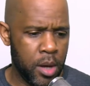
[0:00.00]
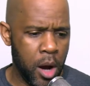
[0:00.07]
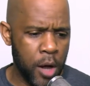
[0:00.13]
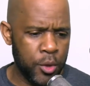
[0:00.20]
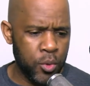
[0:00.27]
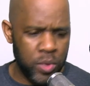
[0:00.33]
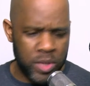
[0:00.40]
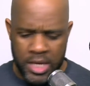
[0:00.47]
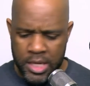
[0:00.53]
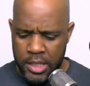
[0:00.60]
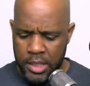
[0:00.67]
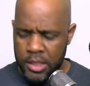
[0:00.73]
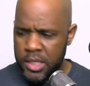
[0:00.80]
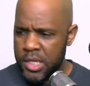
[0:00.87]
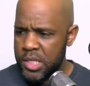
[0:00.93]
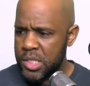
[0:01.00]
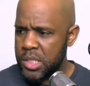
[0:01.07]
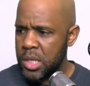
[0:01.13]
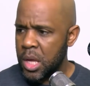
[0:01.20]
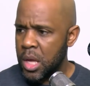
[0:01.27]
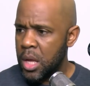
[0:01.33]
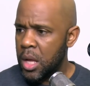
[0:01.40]
Are you getting
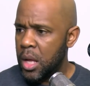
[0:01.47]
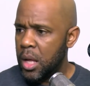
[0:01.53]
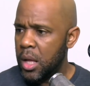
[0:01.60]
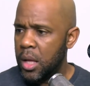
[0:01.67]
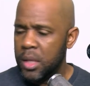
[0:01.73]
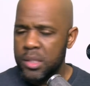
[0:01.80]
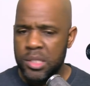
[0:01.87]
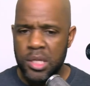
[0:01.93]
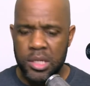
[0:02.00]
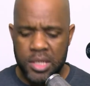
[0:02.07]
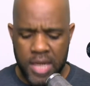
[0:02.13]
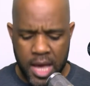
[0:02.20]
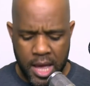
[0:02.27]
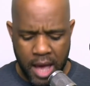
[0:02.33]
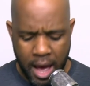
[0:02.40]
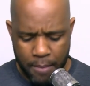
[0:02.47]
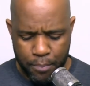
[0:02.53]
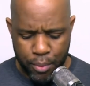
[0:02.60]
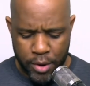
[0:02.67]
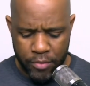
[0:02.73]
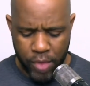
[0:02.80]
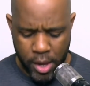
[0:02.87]
this today? I
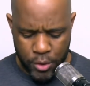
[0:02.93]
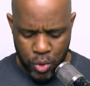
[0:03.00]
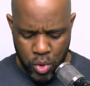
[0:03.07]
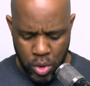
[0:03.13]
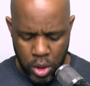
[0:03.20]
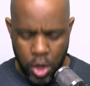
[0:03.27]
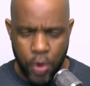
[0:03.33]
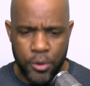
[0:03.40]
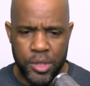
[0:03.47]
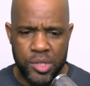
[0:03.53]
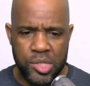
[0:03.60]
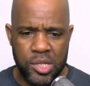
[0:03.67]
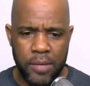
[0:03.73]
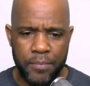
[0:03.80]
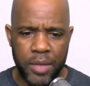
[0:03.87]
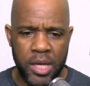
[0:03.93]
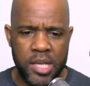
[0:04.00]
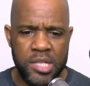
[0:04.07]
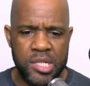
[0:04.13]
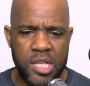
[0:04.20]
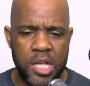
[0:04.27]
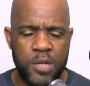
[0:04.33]
pray that you're learning something.
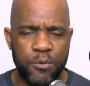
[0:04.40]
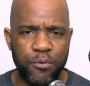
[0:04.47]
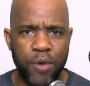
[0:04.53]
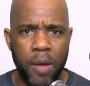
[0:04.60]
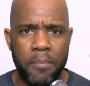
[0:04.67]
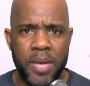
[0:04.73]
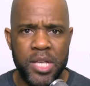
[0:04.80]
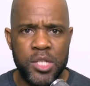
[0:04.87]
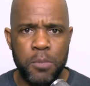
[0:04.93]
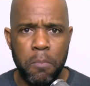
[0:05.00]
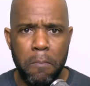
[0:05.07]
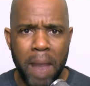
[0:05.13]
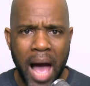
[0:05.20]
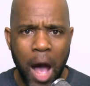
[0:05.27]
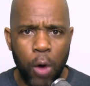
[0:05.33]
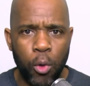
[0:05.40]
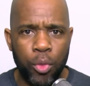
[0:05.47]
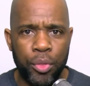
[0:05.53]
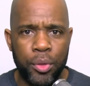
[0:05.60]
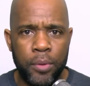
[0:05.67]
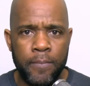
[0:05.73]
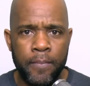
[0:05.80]
He says from His
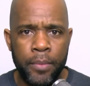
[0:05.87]
mouth.